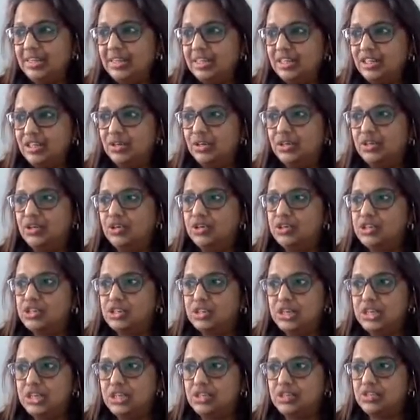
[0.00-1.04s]
You're not
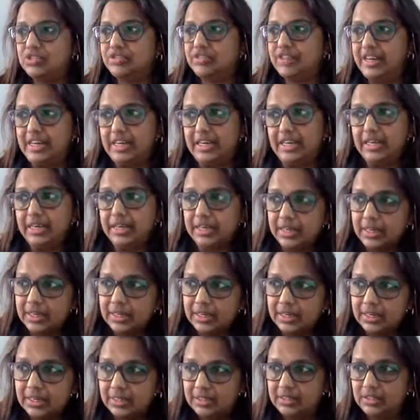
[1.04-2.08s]
schizophrenic.
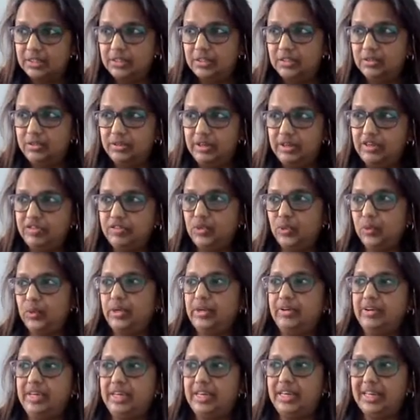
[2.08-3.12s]
Don't have to
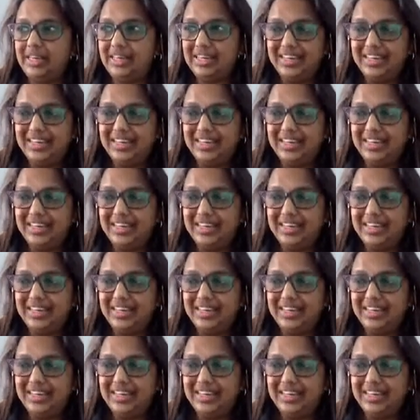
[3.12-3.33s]
worry.